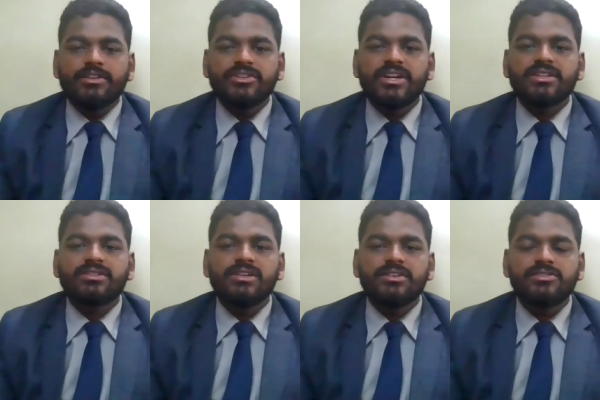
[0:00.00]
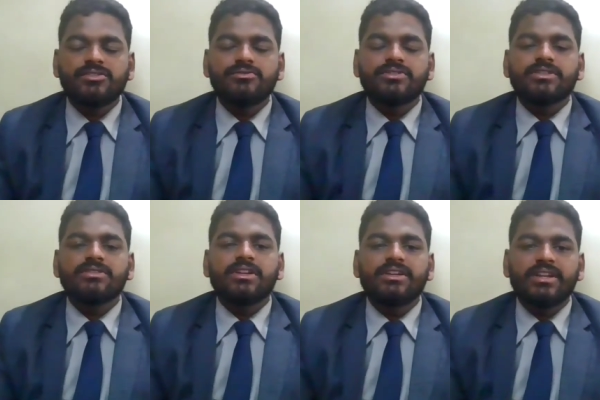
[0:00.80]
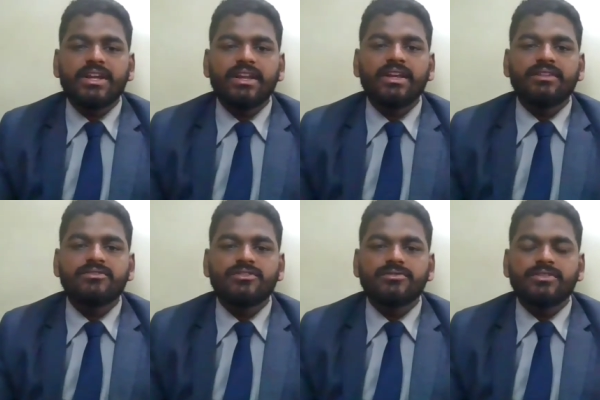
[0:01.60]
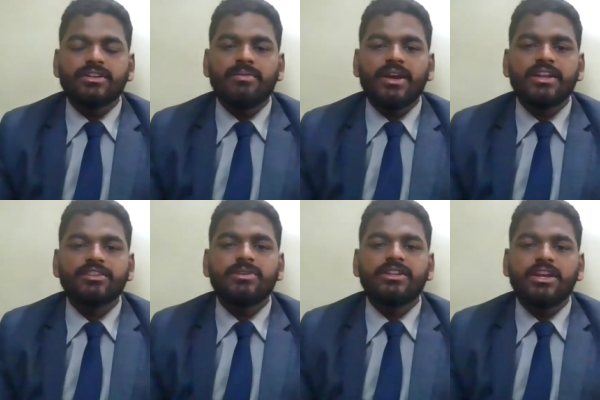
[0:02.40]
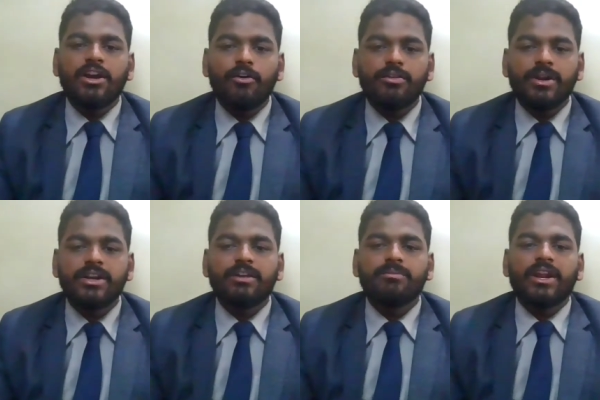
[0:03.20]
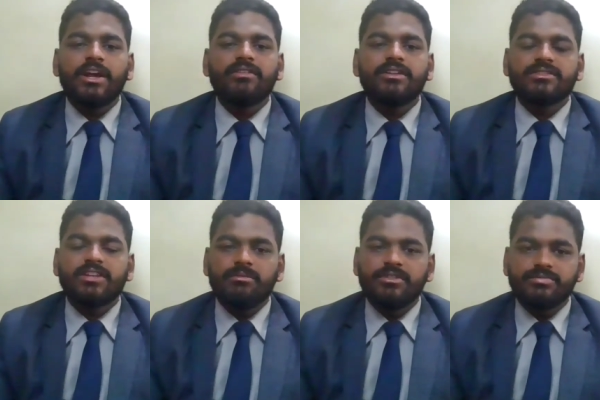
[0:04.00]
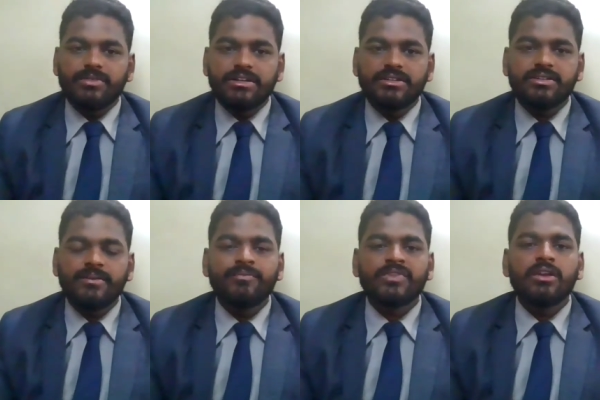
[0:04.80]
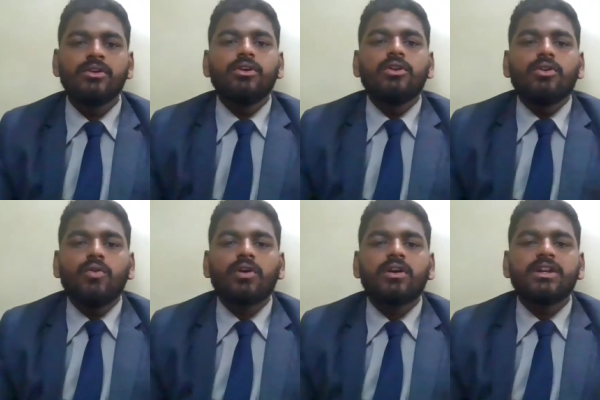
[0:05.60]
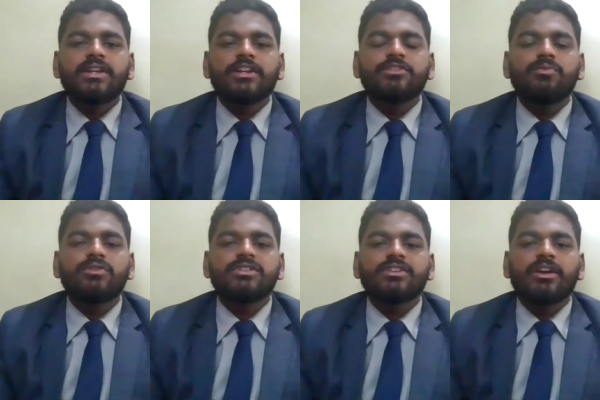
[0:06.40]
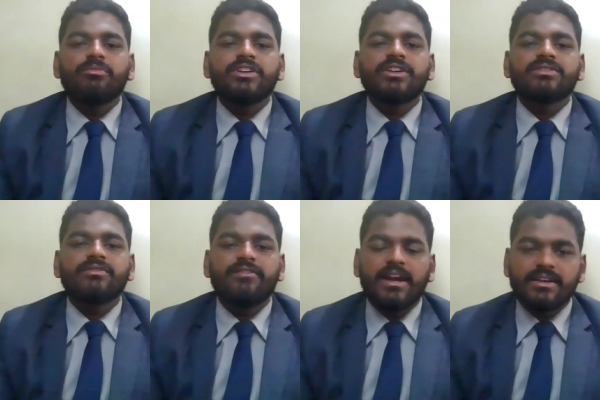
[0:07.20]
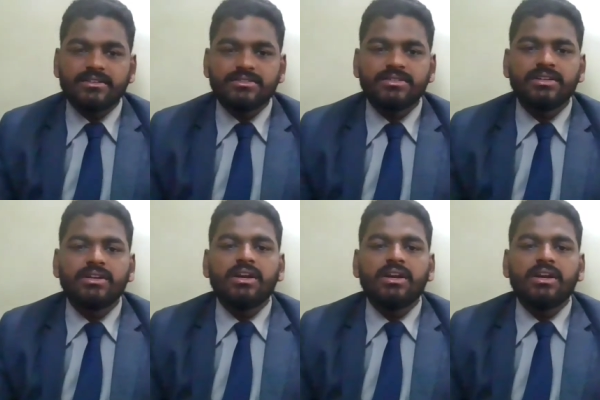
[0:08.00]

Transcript: educational institutions and training institutions managed by the government and private establishments. Local transports and communication factors.